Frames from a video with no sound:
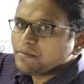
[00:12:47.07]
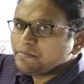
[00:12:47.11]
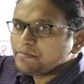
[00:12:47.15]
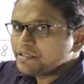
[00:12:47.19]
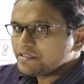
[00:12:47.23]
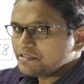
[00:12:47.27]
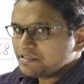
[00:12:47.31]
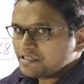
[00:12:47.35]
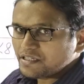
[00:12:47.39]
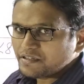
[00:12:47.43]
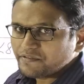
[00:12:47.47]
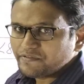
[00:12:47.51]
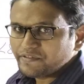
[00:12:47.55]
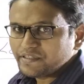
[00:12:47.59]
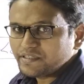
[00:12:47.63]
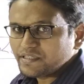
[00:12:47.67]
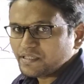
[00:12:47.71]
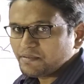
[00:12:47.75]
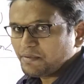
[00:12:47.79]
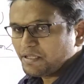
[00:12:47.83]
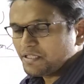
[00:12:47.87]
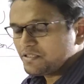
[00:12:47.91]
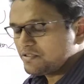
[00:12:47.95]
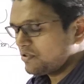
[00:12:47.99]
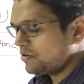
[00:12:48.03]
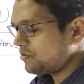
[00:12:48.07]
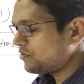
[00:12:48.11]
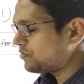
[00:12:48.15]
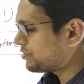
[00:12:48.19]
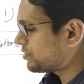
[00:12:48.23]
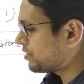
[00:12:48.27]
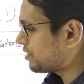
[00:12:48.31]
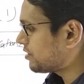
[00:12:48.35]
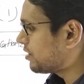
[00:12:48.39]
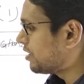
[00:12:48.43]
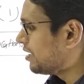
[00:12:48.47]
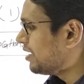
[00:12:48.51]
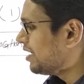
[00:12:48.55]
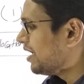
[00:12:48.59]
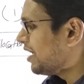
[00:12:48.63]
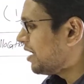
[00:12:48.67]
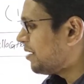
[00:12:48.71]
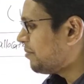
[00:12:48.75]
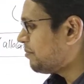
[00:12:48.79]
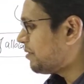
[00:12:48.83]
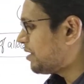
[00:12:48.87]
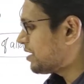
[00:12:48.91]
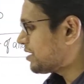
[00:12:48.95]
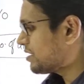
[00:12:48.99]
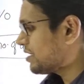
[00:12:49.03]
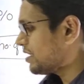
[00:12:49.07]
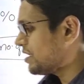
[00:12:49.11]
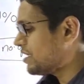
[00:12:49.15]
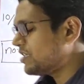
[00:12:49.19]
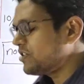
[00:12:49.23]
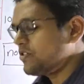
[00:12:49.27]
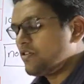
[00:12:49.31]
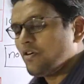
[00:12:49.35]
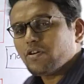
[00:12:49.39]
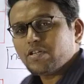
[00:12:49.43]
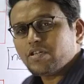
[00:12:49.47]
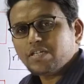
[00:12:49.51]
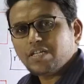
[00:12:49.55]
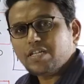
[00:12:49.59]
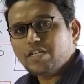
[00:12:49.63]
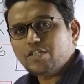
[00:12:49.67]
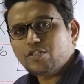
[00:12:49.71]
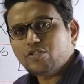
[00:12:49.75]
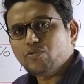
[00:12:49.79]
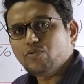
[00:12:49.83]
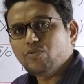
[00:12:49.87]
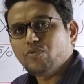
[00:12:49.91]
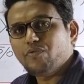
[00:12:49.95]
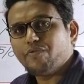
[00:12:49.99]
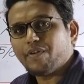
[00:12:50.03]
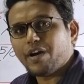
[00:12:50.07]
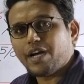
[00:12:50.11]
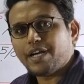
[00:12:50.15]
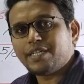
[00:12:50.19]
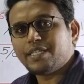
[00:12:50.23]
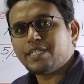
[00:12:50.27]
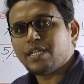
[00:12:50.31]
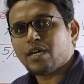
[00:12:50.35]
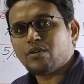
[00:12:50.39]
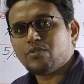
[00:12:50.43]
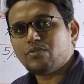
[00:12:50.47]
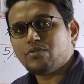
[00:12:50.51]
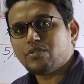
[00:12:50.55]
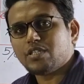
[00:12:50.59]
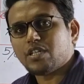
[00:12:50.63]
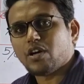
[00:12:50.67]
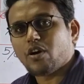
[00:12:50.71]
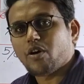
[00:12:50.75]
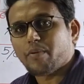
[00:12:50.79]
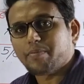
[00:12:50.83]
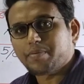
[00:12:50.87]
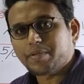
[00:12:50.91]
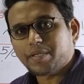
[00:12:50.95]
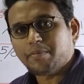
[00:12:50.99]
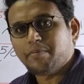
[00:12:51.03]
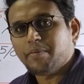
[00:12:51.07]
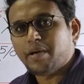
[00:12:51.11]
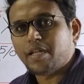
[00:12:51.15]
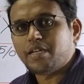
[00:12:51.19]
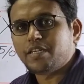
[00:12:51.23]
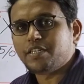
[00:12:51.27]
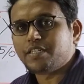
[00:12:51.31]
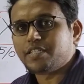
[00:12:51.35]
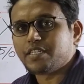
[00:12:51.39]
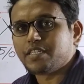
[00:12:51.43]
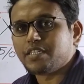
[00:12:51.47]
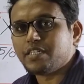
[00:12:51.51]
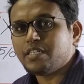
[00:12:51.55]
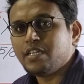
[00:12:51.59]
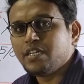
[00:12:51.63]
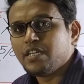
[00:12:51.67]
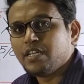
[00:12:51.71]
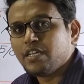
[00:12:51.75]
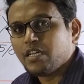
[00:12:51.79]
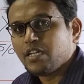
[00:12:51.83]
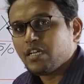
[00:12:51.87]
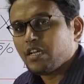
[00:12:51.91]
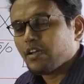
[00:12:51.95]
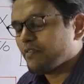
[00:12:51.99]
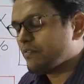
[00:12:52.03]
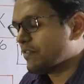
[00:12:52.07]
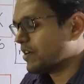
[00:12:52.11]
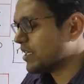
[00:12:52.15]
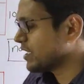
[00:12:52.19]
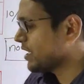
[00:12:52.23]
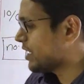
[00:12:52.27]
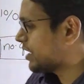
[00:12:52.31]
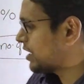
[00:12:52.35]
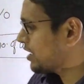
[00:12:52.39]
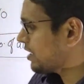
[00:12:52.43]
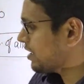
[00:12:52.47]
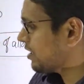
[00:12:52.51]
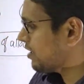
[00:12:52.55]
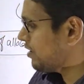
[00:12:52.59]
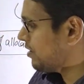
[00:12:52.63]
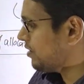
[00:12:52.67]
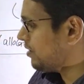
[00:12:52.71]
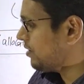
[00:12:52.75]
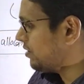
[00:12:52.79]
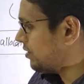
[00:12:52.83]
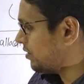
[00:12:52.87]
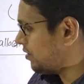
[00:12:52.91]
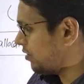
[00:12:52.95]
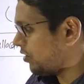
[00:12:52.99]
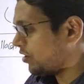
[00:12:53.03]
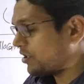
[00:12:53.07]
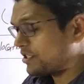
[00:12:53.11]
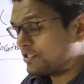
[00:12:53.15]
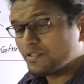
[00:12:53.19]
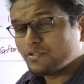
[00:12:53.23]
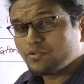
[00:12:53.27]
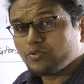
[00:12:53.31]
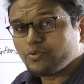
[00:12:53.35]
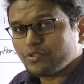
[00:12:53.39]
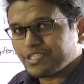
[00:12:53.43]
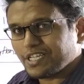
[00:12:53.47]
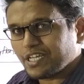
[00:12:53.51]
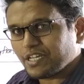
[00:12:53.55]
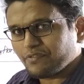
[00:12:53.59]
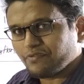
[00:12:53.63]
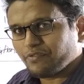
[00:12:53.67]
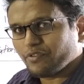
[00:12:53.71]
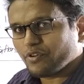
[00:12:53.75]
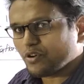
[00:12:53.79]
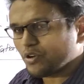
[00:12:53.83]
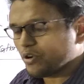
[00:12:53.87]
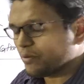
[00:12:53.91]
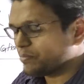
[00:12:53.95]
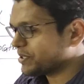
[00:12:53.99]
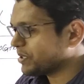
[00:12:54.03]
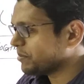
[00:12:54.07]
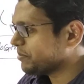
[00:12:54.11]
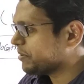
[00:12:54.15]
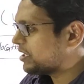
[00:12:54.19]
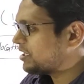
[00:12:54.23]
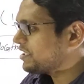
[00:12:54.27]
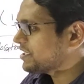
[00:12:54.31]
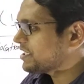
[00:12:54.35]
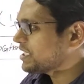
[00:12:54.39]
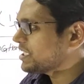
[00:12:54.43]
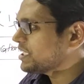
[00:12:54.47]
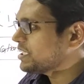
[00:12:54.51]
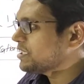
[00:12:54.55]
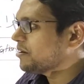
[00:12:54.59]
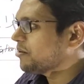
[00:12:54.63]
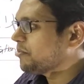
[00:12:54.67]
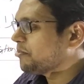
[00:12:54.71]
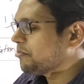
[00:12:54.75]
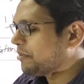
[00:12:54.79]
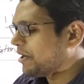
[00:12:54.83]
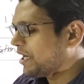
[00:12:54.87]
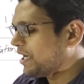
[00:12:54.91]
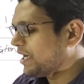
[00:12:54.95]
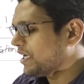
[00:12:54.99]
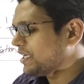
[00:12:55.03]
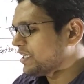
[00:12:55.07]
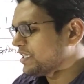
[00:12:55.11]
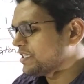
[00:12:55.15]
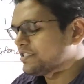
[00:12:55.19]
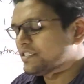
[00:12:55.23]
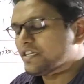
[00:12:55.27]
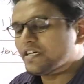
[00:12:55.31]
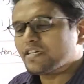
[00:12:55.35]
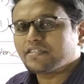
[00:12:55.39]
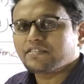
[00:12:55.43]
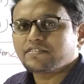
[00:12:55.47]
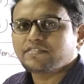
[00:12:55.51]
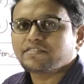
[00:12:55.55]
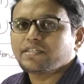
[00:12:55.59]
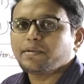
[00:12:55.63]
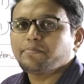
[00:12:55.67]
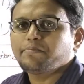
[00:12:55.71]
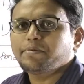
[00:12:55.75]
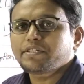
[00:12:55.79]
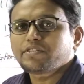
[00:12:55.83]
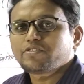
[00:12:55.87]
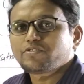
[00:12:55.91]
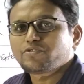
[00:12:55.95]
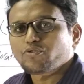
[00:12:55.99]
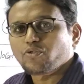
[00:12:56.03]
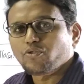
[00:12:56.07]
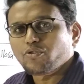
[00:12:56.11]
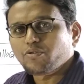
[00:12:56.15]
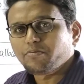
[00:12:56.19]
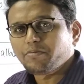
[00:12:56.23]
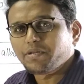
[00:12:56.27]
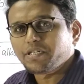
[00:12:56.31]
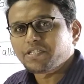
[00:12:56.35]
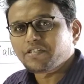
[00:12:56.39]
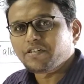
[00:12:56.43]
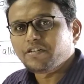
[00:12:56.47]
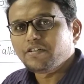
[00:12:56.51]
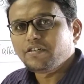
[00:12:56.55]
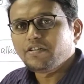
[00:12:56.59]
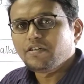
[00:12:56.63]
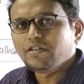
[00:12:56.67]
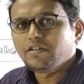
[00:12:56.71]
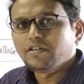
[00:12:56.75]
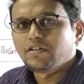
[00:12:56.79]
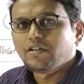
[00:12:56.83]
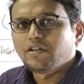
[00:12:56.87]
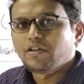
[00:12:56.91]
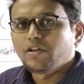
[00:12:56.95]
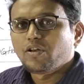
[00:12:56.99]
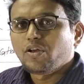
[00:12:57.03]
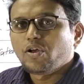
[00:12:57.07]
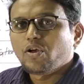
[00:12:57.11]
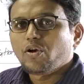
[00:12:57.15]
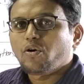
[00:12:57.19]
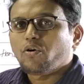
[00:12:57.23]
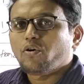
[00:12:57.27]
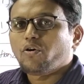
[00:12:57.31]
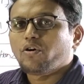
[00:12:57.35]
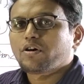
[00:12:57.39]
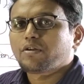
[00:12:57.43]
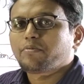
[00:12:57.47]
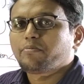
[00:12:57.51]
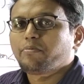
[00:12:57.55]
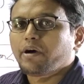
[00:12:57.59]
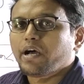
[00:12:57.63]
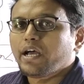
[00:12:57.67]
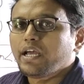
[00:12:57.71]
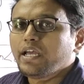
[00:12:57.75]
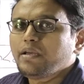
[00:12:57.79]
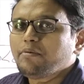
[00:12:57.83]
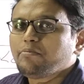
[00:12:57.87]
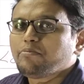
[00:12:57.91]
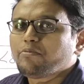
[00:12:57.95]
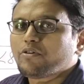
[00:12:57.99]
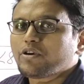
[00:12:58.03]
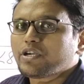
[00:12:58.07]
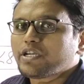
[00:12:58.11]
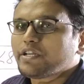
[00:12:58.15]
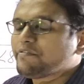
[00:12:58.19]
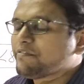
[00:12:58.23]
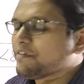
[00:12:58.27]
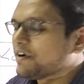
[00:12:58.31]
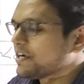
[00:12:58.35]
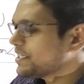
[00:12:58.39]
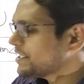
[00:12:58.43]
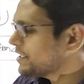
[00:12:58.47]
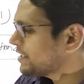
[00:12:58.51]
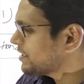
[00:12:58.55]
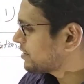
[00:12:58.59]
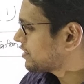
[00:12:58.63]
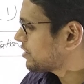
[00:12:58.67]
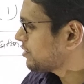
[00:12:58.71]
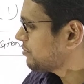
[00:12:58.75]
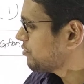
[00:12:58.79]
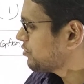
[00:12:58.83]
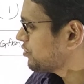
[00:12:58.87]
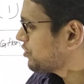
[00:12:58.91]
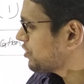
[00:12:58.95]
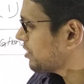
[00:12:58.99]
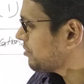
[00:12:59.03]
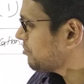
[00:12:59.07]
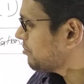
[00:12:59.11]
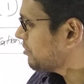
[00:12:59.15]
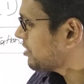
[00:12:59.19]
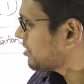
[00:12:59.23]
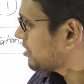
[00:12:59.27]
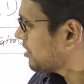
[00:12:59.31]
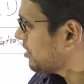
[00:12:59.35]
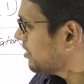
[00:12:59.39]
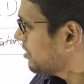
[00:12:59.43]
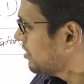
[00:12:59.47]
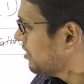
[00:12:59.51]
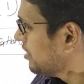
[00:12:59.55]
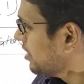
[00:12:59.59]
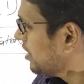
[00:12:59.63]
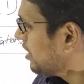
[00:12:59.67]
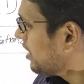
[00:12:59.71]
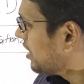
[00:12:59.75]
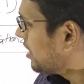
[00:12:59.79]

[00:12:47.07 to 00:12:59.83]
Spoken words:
a basic feasible solution. But in order to find out the optimality, whether or to check for optimality by either stepping stone method or by modified distribution method,